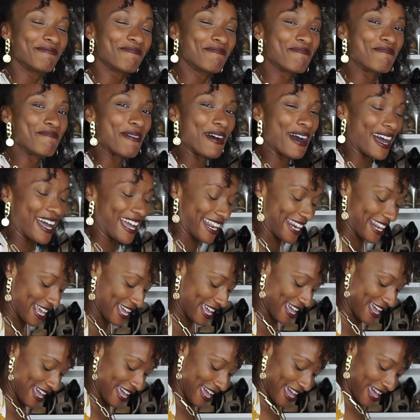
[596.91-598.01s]
But
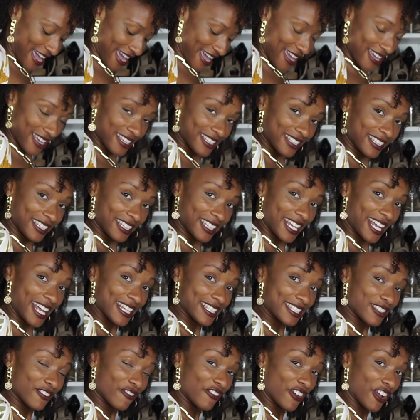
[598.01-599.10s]

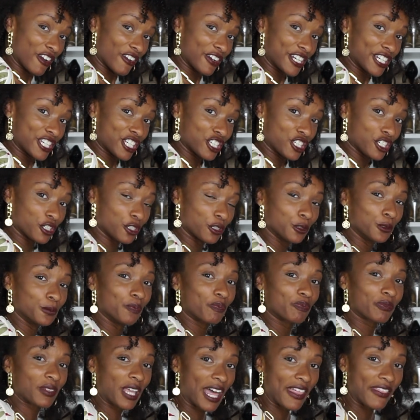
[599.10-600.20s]
it's very cute.
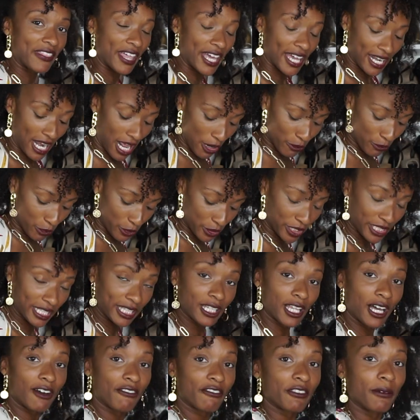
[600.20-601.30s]
And then I really
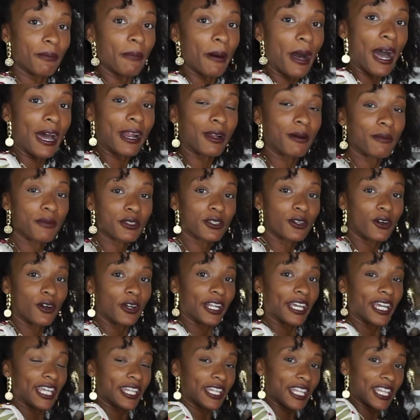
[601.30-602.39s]
love the bottoms on
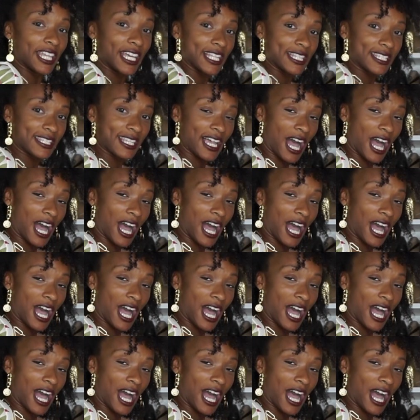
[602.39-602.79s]
it. It's